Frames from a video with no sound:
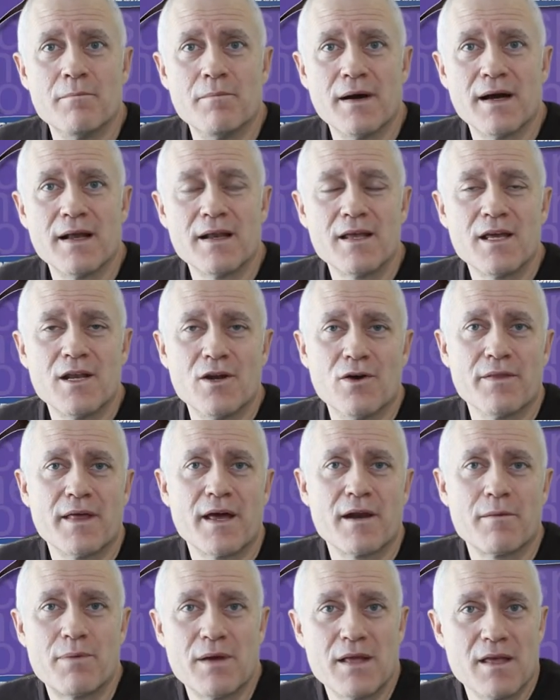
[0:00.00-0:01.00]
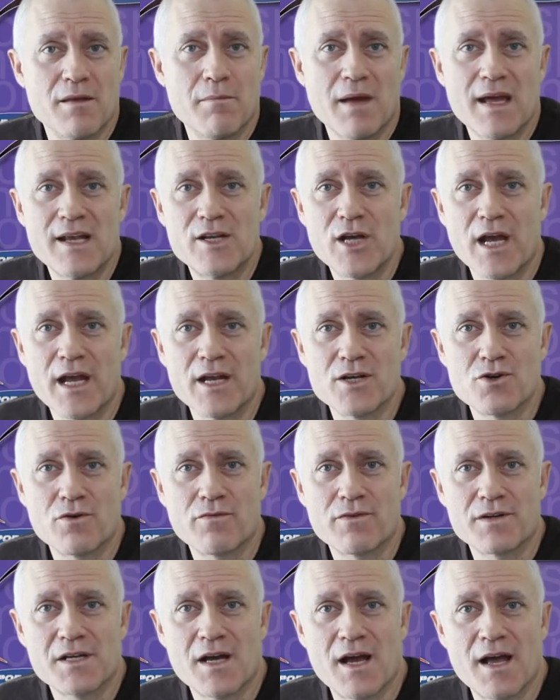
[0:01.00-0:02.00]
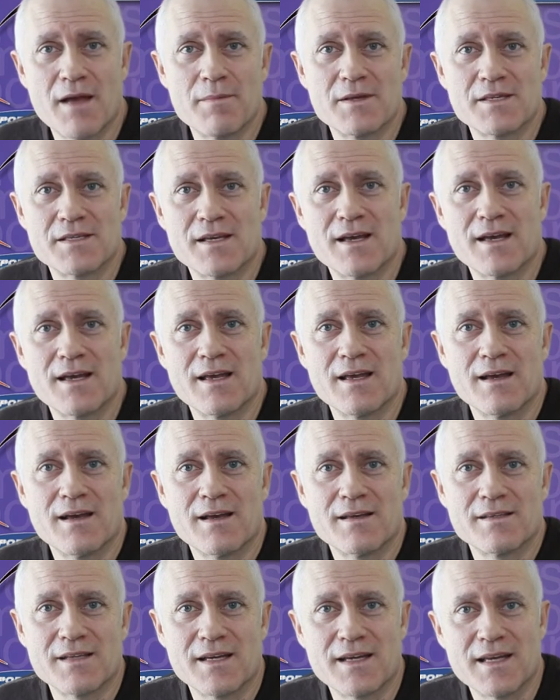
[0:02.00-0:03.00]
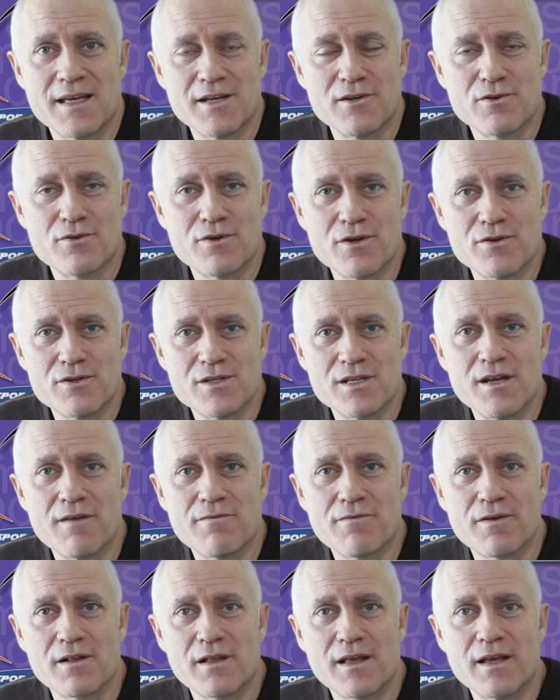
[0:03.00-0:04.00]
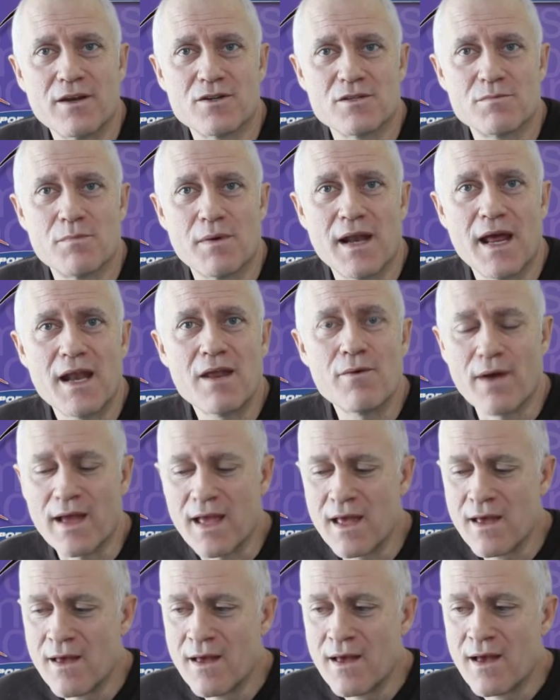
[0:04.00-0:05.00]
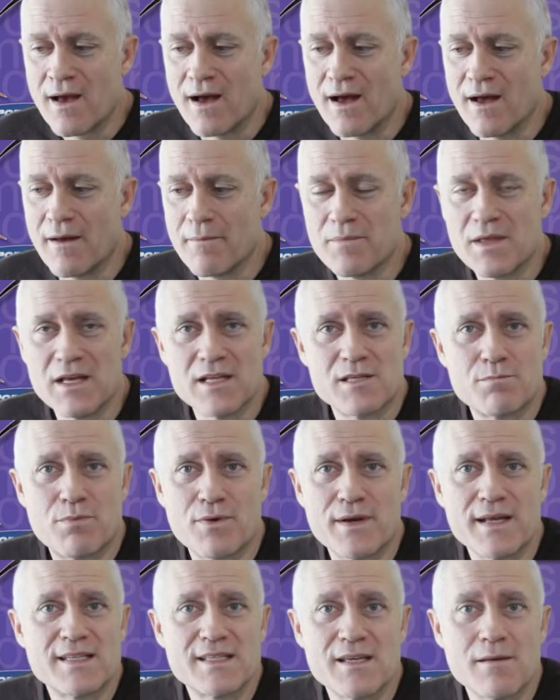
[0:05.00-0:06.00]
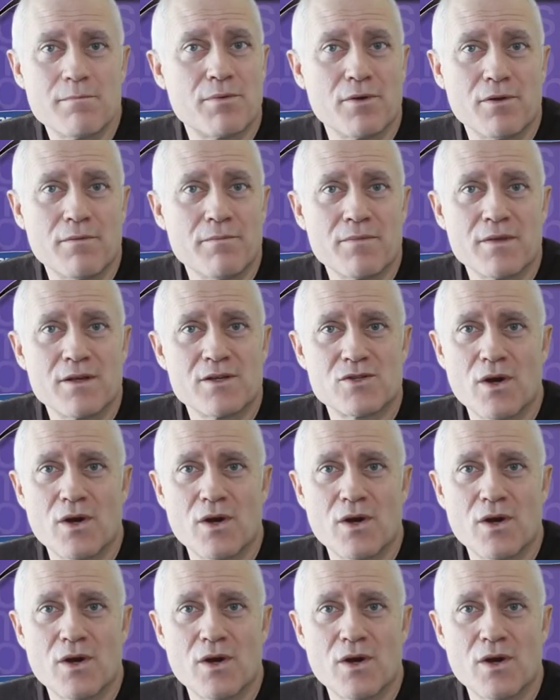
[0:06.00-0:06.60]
But you know that opinion may change over time as I as I get introduced to different cleaners. But anyway, um, it's pretty simple.